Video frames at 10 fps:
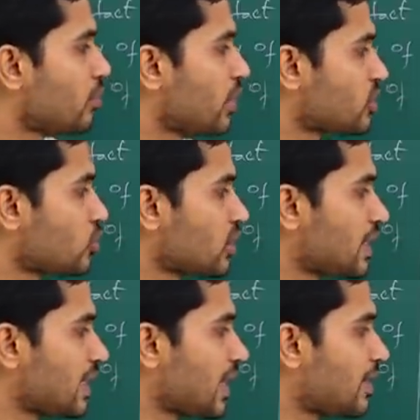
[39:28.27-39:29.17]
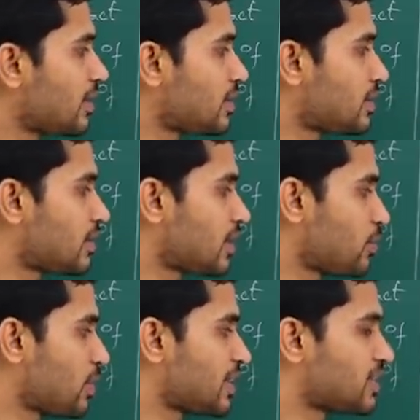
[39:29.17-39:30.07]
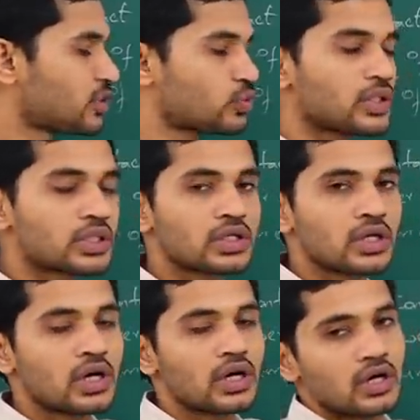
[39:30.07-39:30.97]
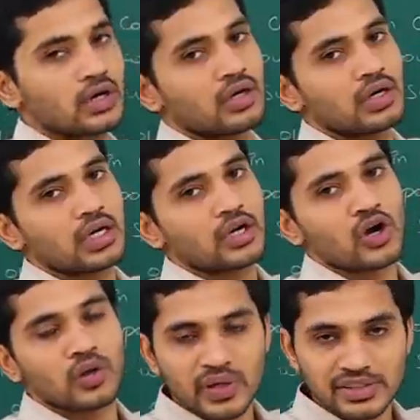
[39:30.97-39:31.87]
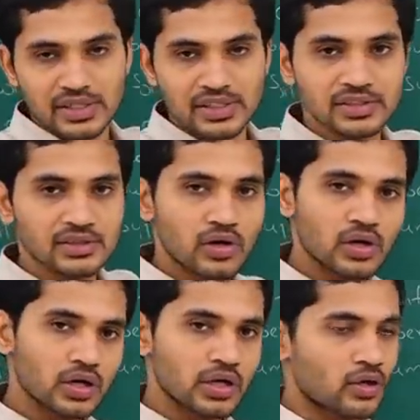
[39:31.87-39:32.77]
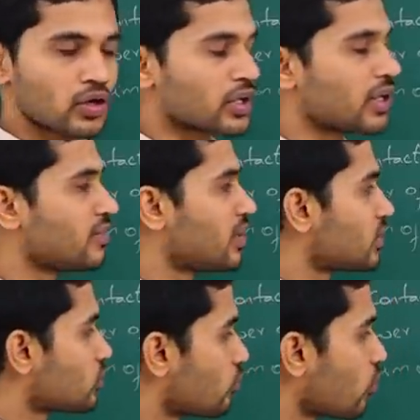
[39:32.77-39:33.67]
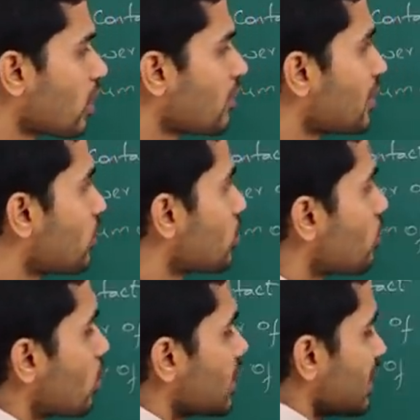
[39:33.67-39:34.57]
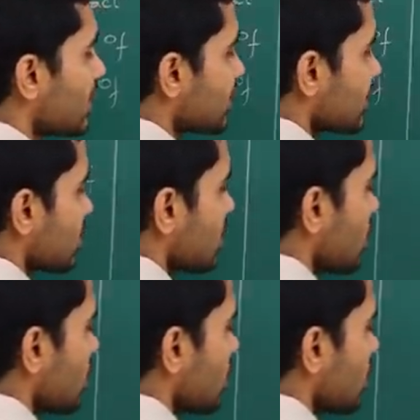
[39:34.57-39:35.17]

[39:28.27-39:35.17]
based on that I will replace this with uh, a convex lens or a concave lens. So, for now I do not know what it is.